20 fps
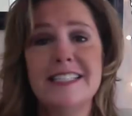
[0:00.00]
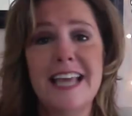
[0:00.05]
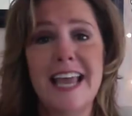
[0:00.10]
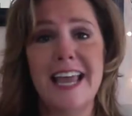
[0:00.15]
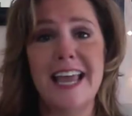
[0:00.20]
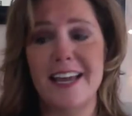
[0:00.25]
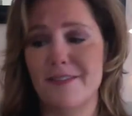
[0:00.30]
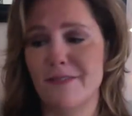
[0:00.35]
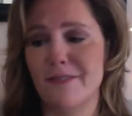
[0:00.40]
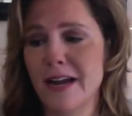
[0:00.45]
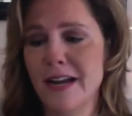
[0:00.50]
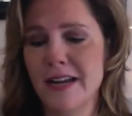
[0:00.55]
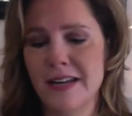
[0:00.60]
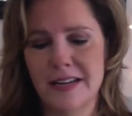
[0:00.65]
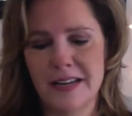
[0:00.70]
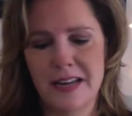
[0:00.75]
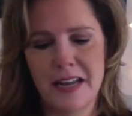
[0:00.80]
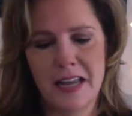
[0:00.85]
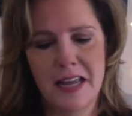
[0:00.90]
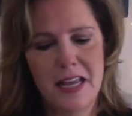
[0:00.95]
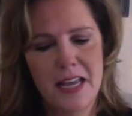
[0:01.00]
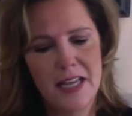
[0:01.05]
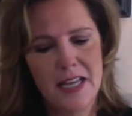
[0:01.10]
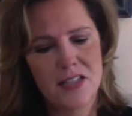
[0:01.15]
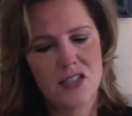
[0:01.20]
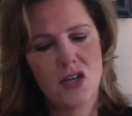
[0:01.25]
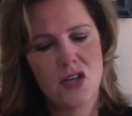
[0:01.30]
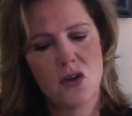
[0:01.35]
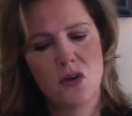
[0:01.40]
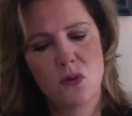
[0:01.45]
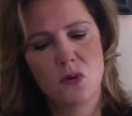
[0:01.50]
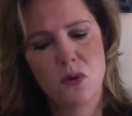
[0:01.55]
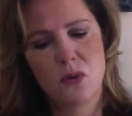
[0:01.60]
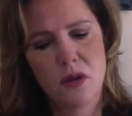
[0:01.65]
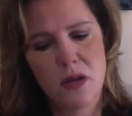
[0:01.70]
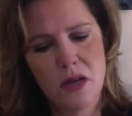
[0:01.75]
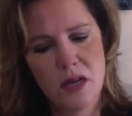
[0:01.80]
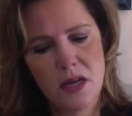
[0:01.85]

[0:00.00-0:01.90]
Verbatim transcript: say it, right? So